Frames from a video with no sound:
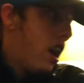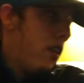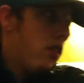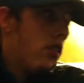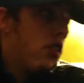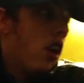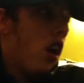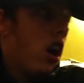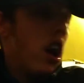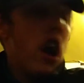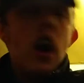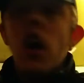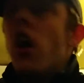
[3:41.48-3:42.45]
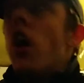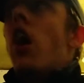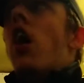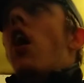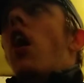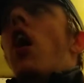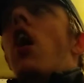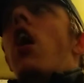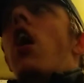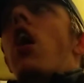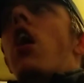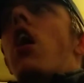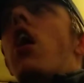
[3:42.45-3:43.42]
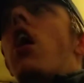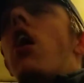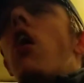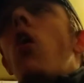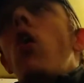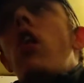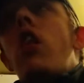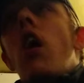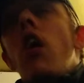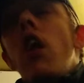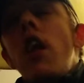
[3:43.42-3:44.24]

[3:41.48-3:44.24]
it dryer, or it's still